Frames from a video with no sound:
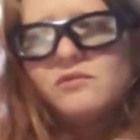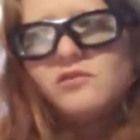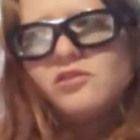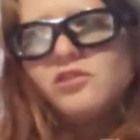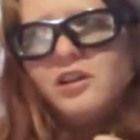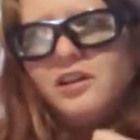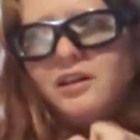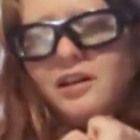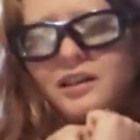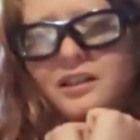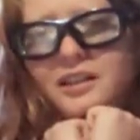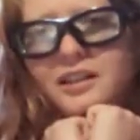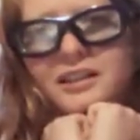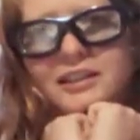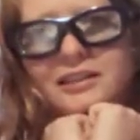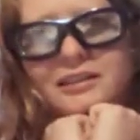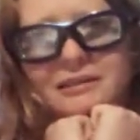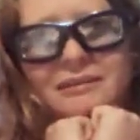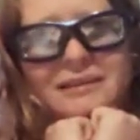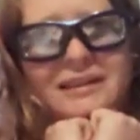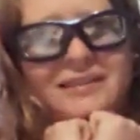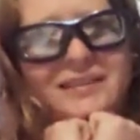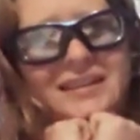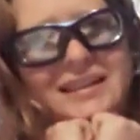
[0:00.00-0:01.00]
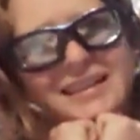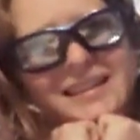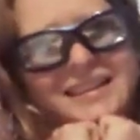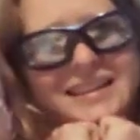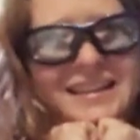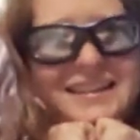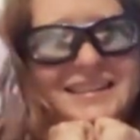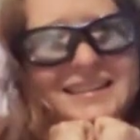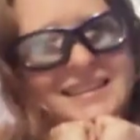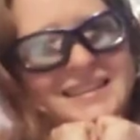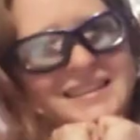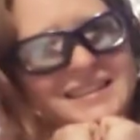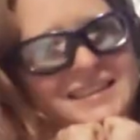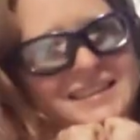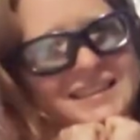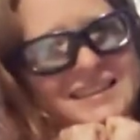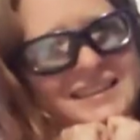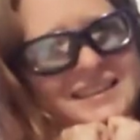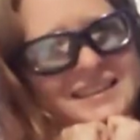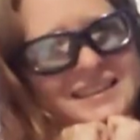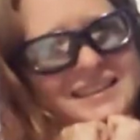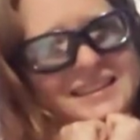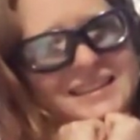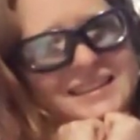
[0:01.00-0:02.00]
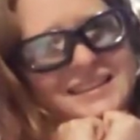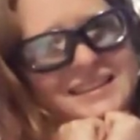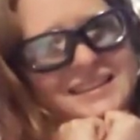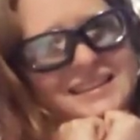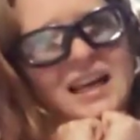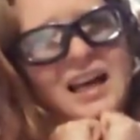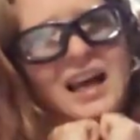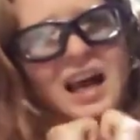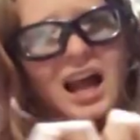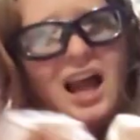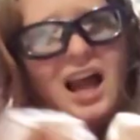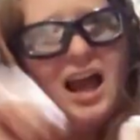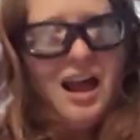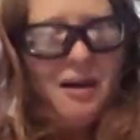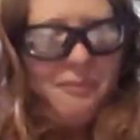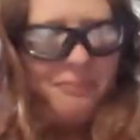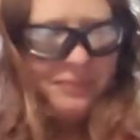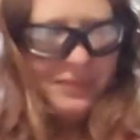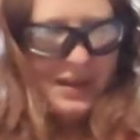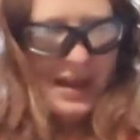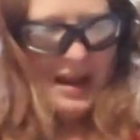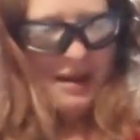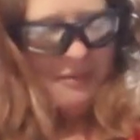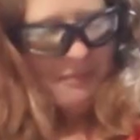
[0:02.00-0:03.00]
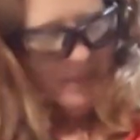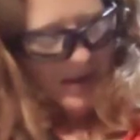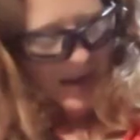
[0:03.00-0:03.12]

Try not to kill my fingernails. Update